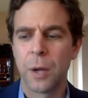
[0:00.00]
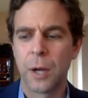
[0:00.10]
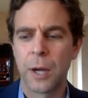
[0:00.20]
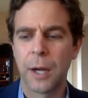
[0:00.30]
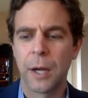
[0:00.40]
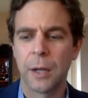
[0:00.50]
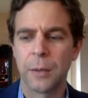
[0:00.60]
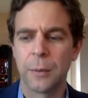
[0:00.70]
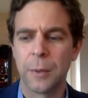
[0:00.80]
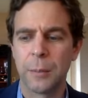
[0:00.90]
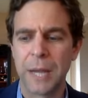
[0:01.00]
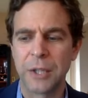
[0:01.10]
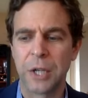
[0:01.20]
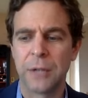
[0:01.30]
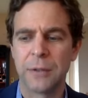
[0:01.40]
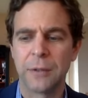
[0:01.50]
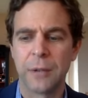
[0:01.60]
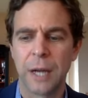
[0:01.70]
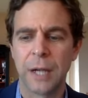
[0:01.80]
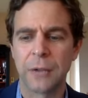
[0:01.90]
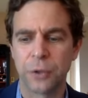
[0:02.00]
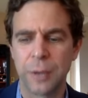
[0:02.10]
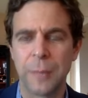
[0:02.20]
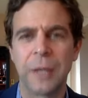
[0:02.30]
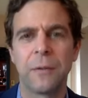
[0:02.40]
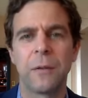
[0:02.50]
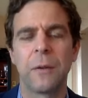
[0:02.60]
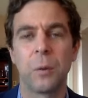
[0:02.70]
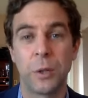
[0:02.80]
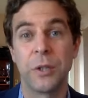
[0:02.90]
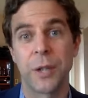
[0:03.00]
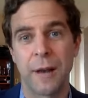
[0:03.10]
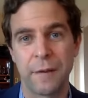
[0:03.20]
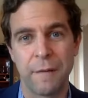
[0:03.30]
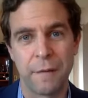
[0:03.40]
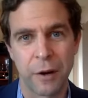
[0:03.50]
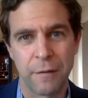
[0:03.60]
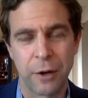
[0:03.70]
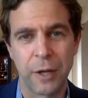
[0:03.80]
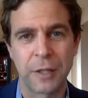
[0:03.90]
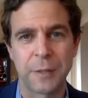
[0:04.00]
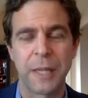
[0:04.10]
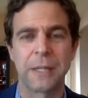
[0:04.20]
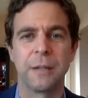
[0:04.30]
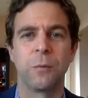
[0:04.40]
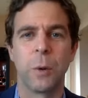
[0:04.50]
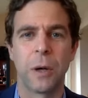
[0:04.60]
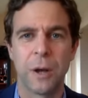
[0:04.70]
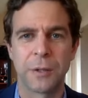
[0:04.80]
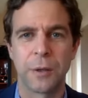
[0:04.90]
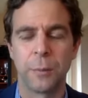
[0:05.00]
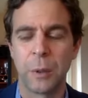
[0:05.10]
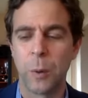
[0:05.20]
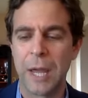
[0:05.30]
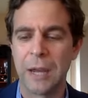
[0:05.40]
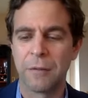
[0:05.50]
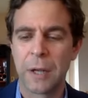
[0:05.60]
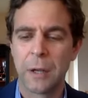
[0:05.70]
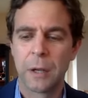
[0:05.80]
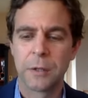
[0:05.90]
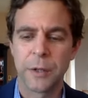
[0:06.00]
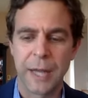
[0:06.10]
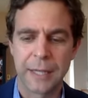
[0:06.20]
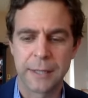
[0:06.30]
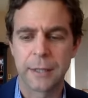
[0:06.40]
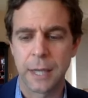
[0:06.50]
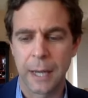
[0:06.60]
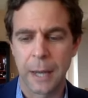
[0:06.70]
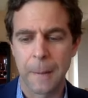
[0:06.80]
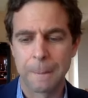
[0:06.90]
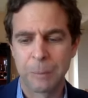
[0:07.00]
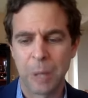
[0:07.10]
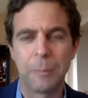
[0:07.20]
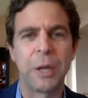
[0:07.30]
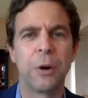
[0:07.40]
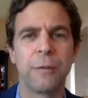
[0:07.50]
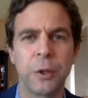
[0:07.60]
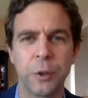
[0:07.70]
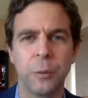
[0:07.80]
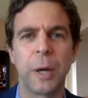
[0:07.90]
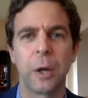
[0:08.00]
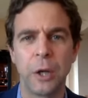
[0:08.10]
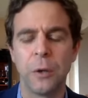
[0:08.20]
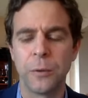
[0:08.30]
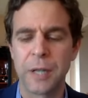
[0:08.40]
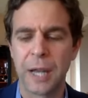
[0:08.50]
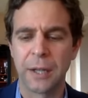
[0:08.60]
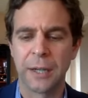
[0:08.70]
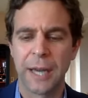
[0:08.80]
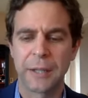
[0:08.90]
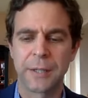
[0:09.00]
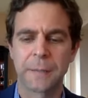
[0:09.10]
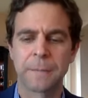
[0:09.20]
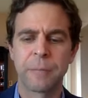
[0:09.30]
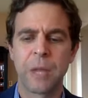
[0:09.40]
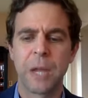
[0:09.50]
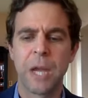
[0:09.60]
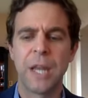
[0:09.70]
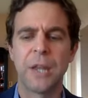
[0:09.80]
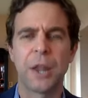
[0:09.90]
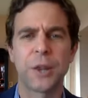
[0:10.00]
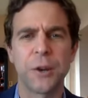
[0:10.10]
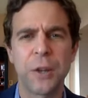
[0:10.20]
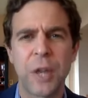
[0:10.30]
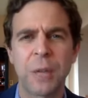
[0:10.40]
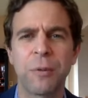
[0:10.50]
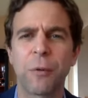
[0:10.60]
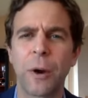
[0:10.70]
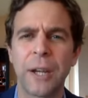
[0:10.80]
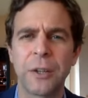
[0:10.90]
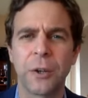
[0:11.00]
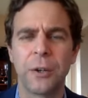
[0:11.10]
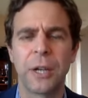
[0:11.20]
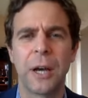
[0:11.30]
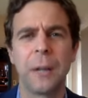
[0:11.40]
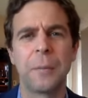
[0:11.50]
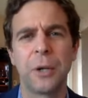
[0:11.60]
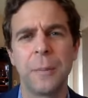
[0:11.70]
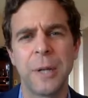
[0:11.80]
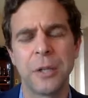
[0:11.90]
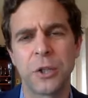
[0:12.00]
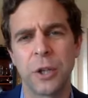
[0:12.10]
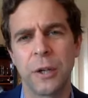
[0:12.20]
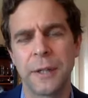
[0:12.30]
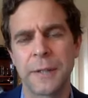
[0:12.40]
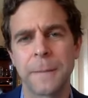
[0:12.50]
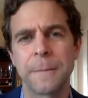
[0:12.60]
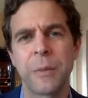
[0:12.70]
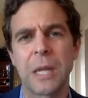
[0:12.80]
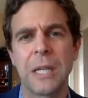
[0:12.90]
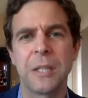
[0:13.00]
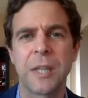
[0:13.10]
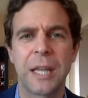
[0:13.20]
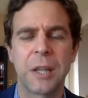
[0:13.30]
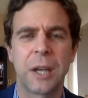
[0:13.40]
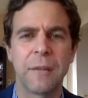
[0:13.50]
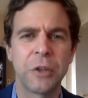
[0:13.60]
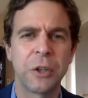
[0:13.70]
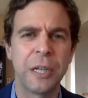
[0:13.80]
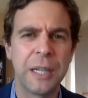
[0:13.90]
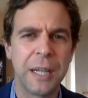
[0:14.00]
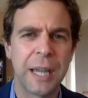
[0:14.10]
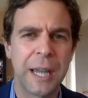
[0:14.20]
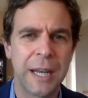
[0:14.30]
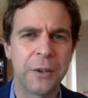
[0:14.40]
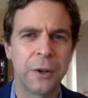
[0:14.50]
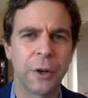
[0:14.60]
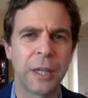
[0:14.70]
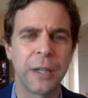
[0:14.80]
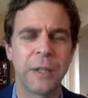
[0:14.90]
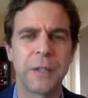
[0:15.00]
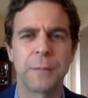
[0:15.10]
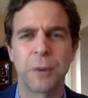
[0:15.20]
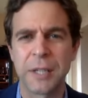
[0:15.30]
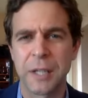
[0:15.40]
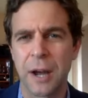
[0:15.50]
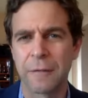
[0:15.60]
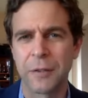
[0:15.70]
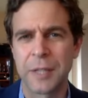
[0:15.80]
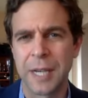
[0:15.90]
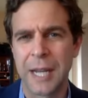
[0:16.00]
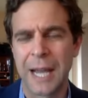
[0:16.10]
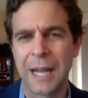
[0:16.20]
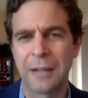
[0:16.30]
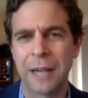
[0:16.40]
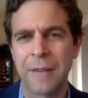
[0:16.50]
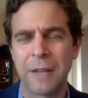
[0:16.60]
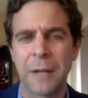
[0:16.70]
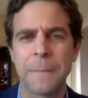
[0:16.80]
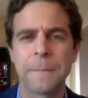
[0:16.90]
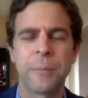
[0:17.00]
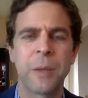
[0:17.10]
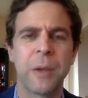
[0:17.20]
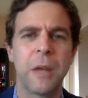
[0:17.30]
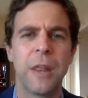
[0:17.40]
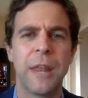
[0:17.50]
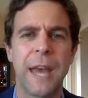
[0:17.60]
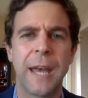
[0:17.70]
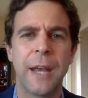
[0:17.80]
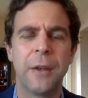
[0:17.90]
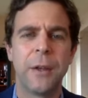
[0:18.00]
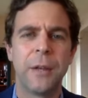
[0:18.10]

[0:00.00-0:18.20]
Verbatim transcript: uh patient uh, treatment, which is often very, very expensive, will also be waived. So that's uh, a bit overdue, but good news nonetheless. And then the third thing before I turn to unemployment insurance is that the governor indicated during his press conference today at 11 that